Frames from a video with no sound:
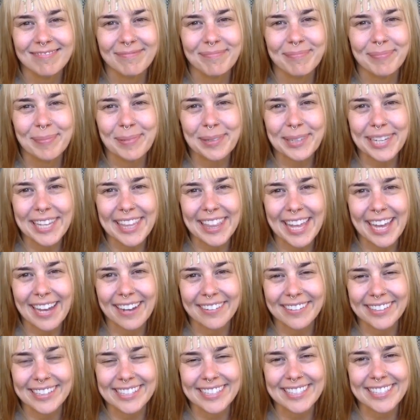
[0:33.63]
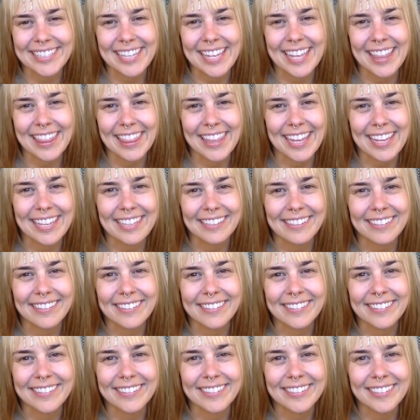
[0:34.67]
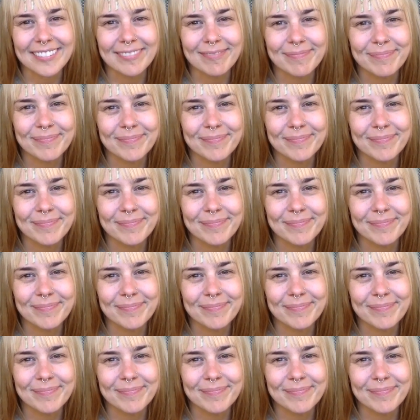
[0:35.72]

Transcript: Breathe out and say thank you.